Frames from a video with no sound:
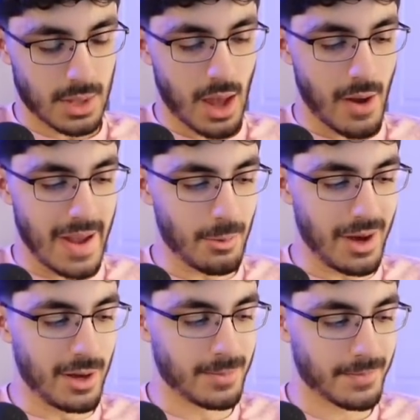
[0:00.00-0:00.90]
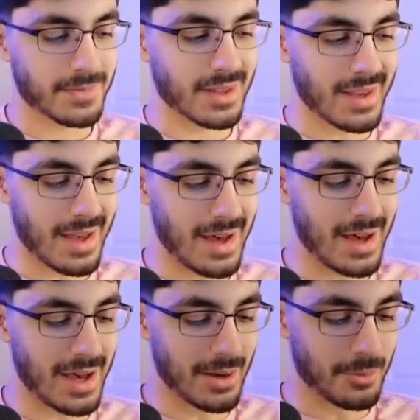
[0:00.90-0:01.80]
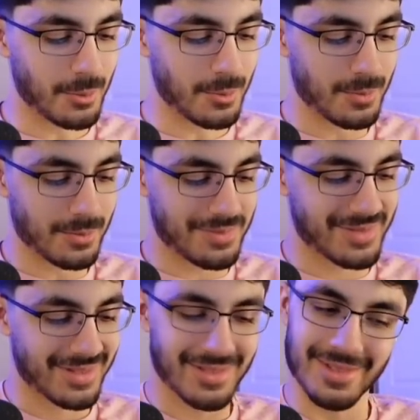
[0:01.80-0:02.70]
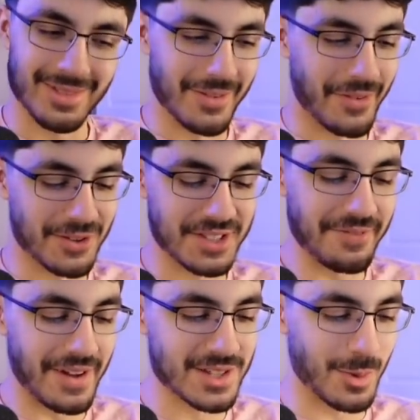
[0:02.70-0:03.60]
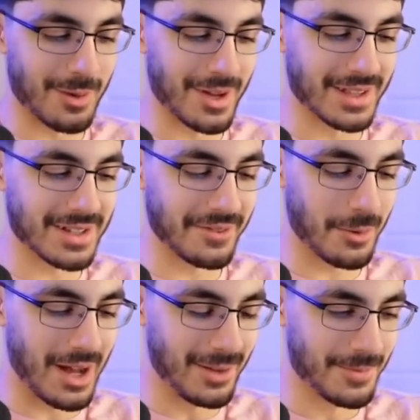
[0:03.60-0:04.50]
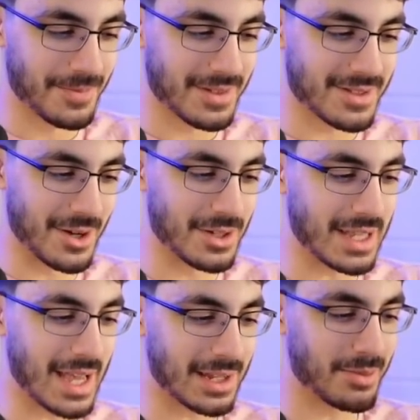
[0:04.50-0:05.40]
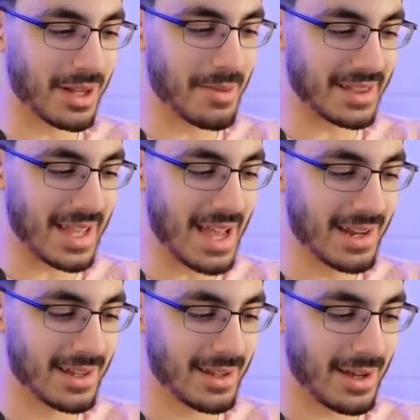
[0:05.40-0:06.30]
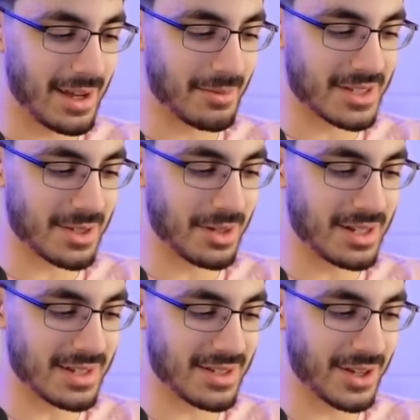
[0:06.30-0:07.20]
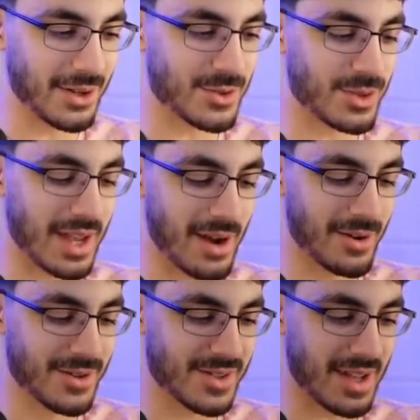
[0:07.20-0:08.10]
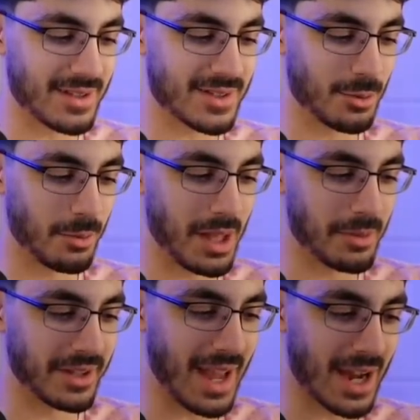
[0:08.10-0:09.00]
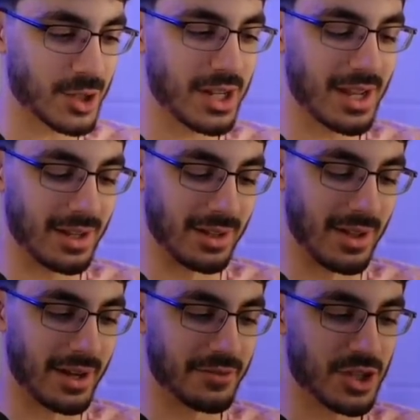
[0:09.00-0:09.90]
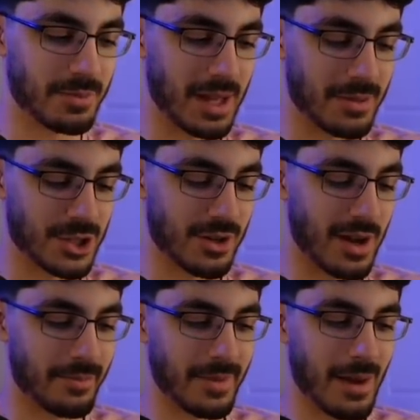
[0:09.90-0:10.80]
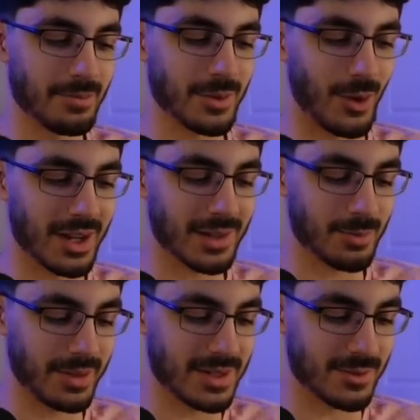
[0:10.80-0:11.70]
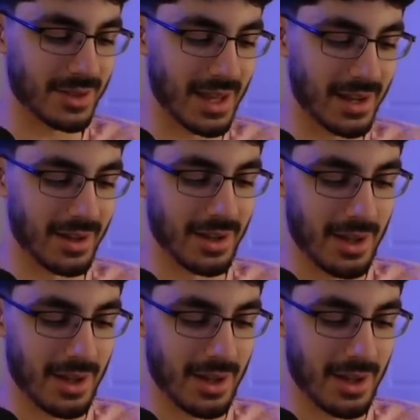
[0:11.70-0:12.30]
Alright, well, the first defense went relatively well, so you can't complain about that. Let's see what he does here. He goes with the arrows, and so we'll be able to actually get a lot of chip damage here. I'm quite pleased with that.